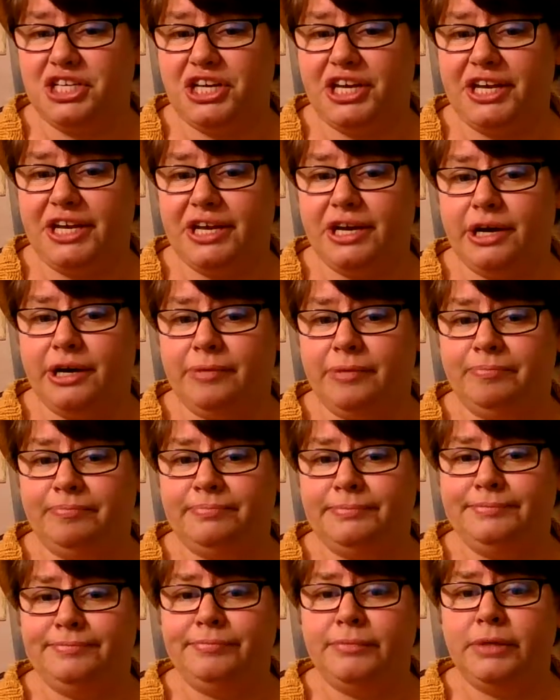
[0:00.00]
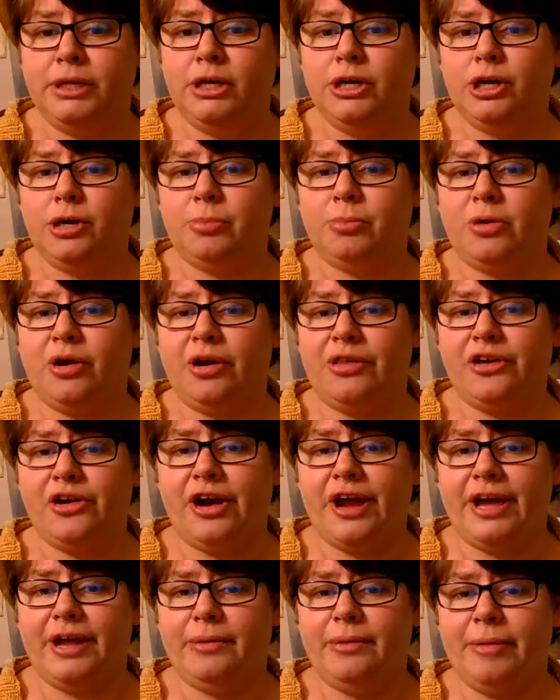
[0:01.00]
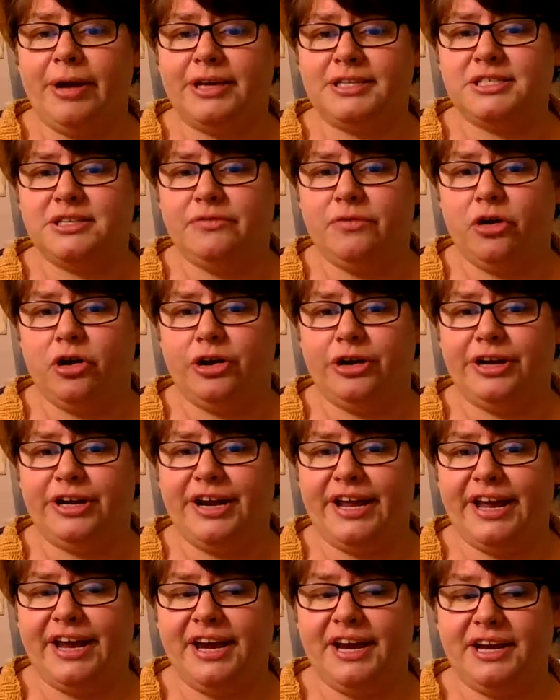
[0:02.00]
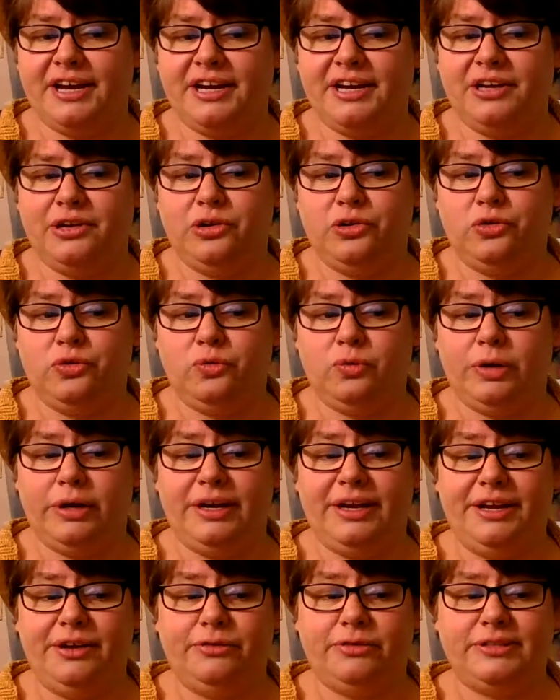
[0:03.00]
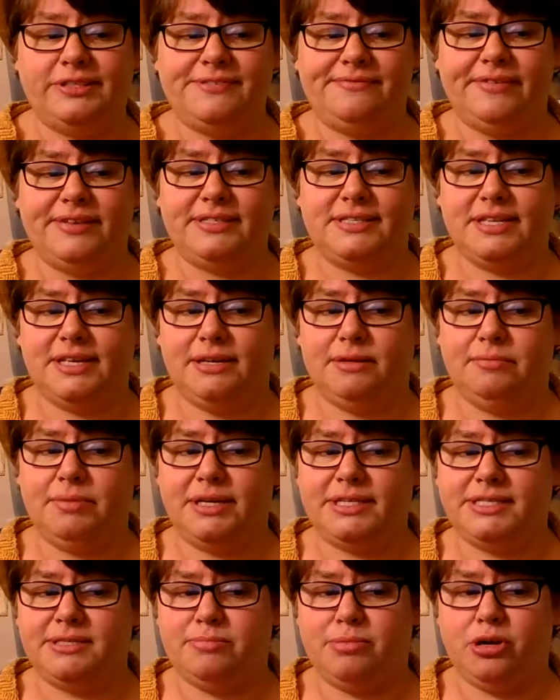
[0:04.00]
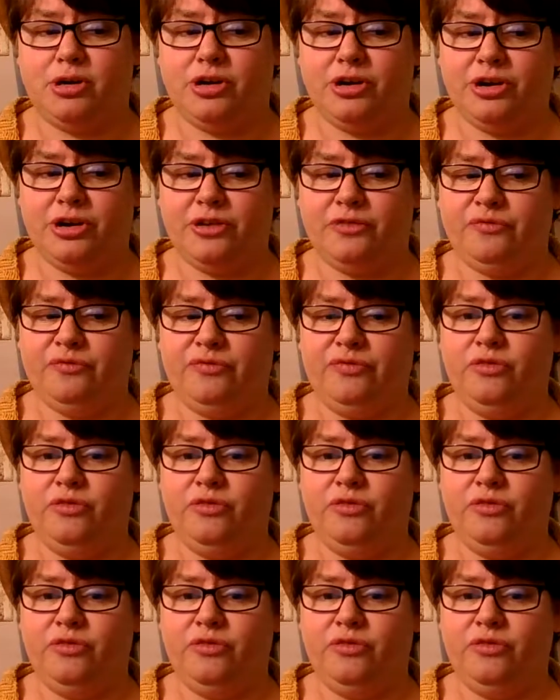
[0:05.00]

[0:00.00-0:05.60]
Her brother had a massive heart attack when he was visiting Pittsburgh.